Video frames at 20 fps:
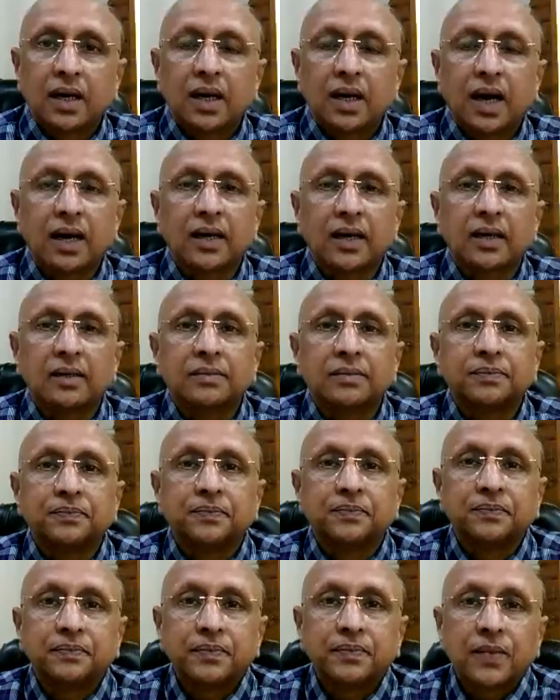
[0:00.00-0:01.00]
I
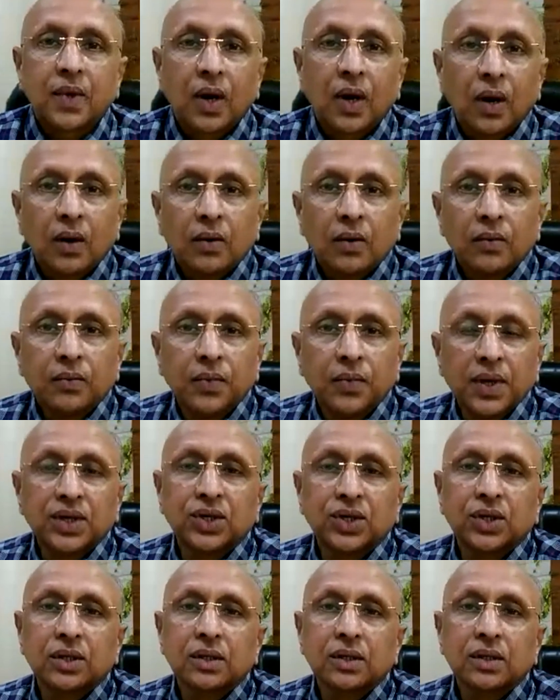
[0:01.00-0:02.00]

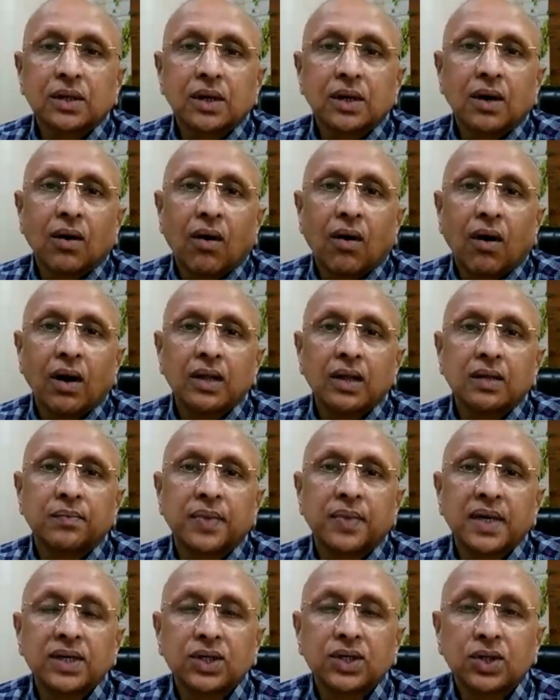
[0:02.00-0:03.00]
wish all the
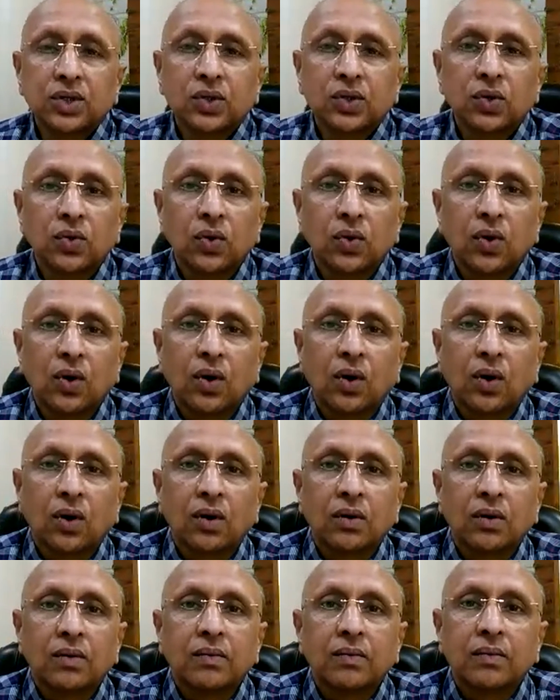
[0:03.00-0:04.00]
best to
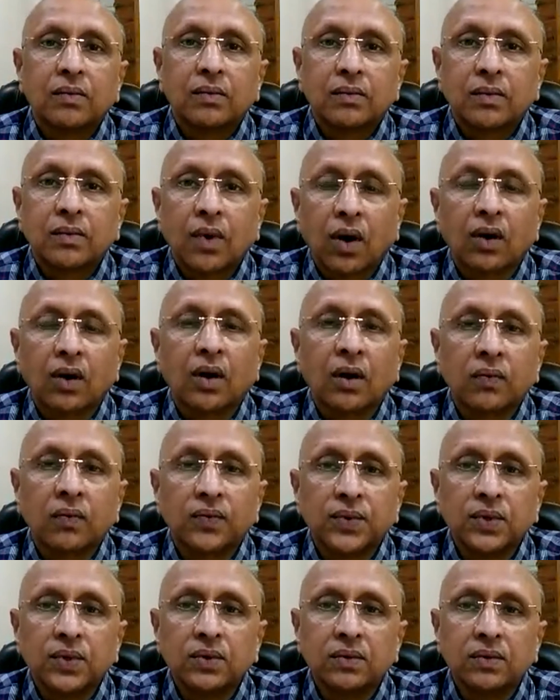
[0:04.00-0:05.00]
all
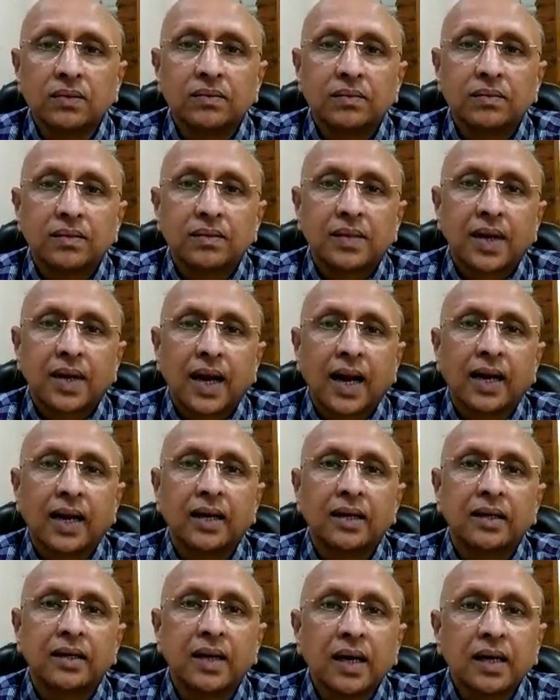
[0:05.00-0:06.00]
of you,
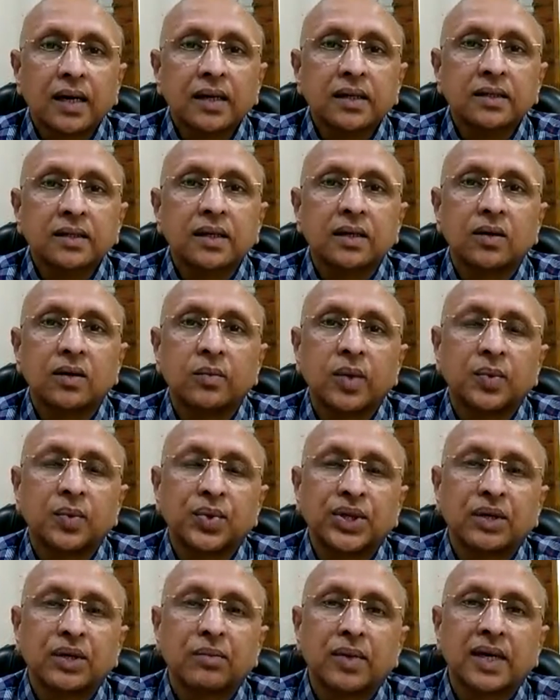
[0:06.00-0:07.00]
and learn the
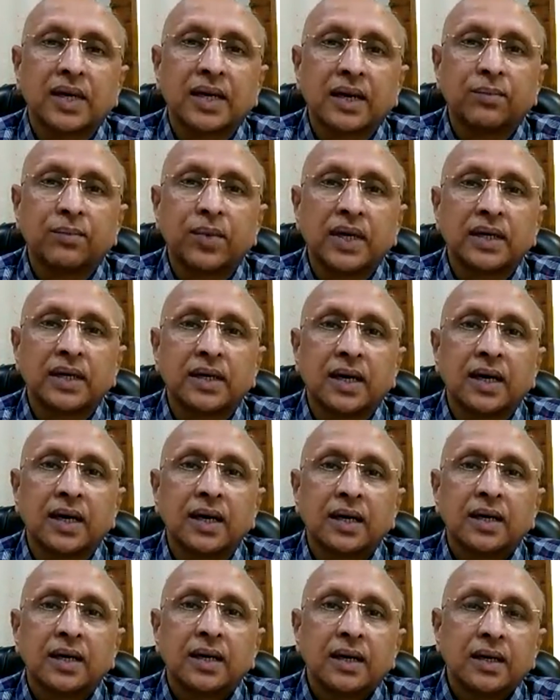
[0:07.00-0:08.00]
homeopathic materia
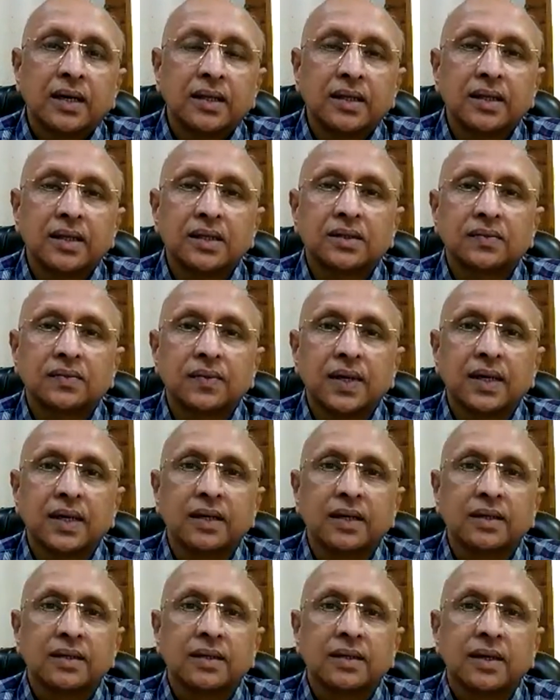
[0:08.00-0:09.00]
medica in this way.
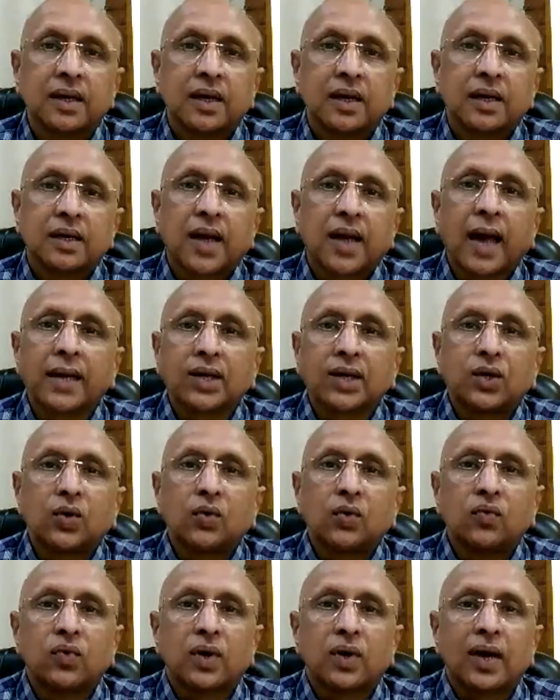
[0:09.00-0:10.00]
Thank
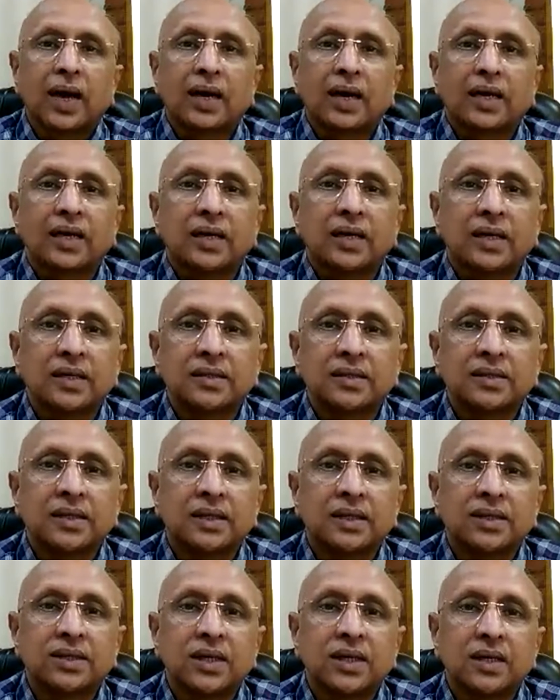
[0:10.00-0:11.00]
you for attending
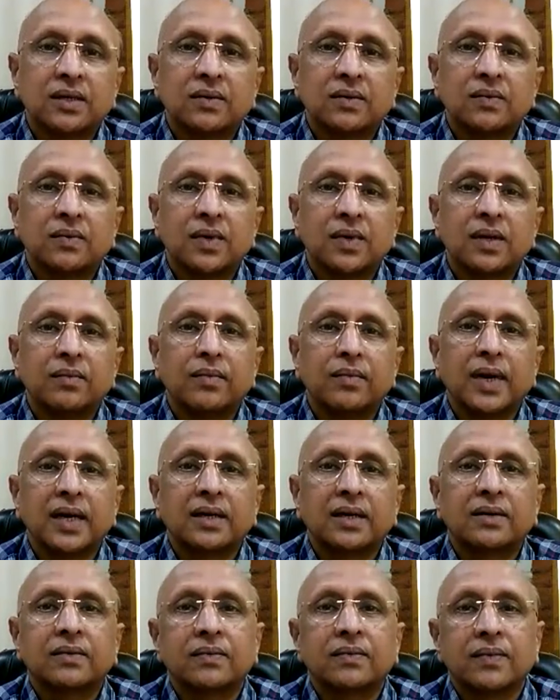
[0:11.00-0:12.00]
session. We'll meet
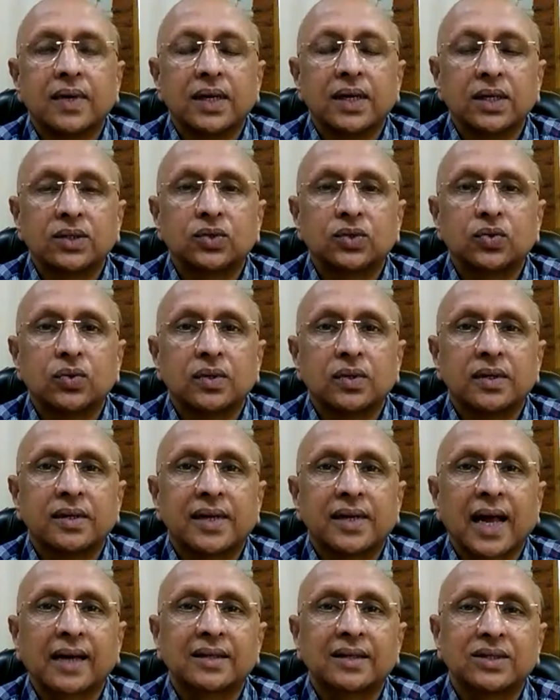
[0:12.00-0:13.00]
very soon.
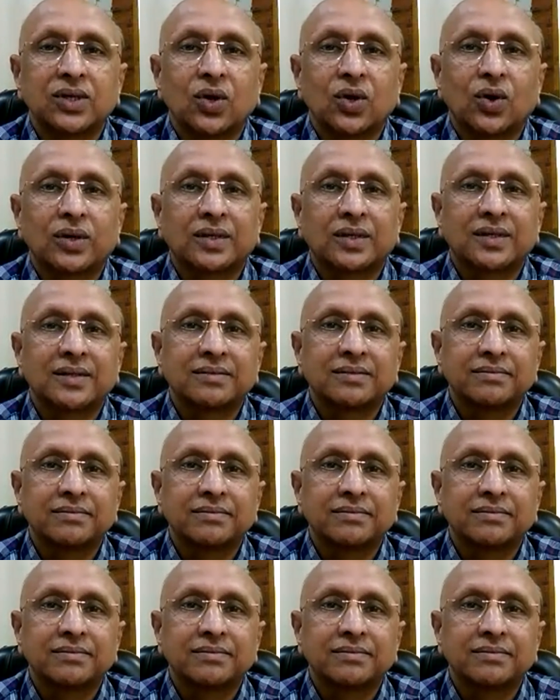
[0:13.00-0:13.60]
Thanks a lot.